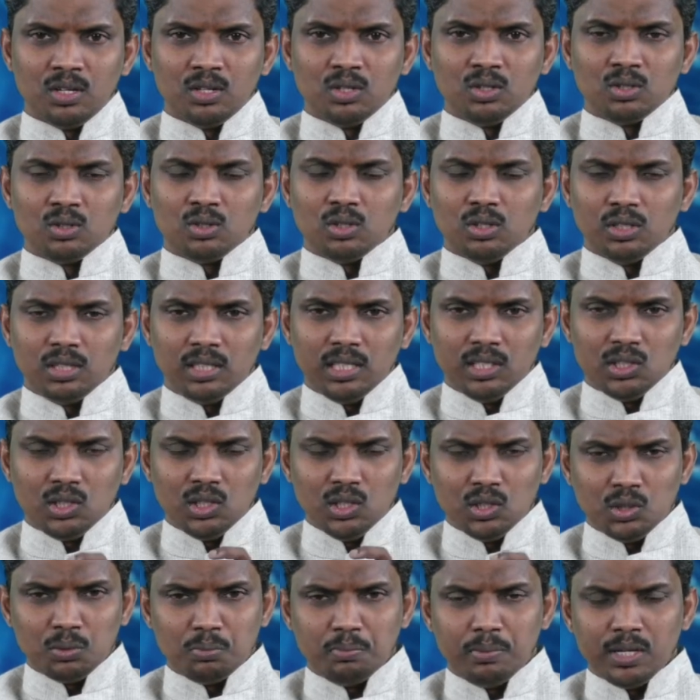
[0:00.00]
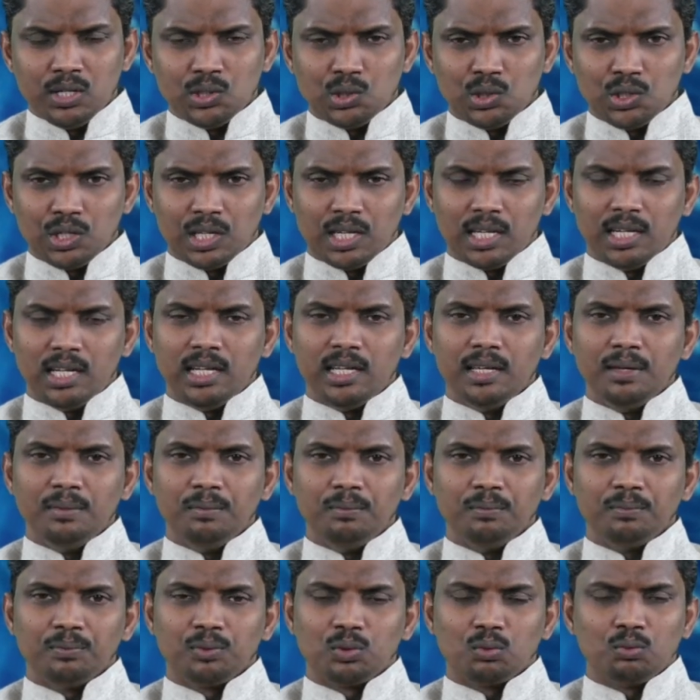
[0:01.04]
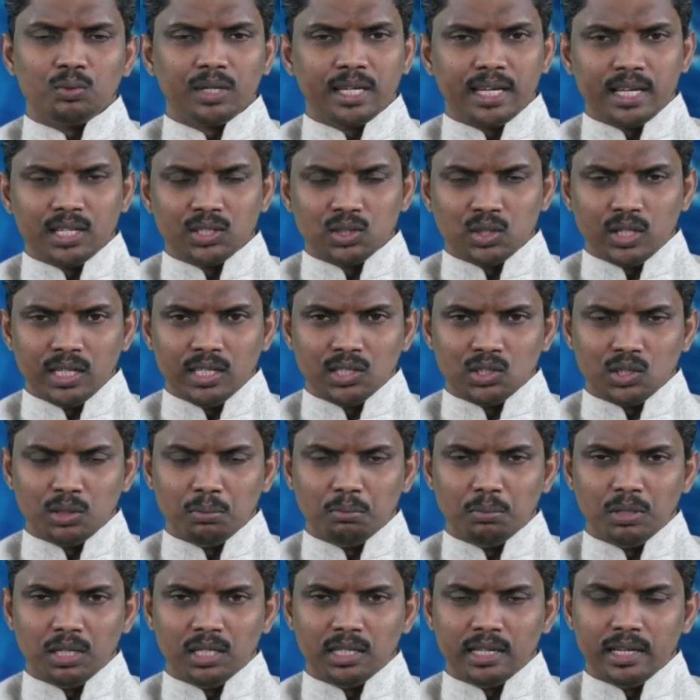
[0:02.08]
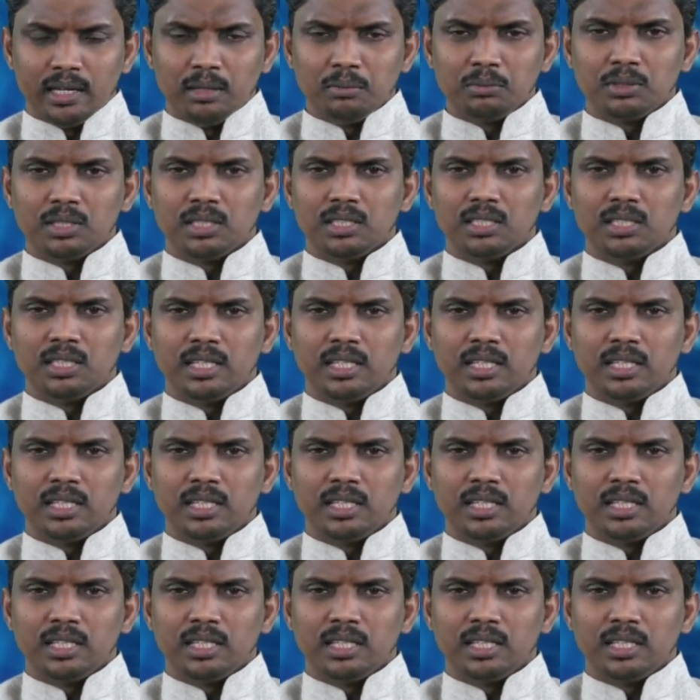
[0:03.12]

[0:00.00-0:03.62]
So this is basically, we can say in simple terms,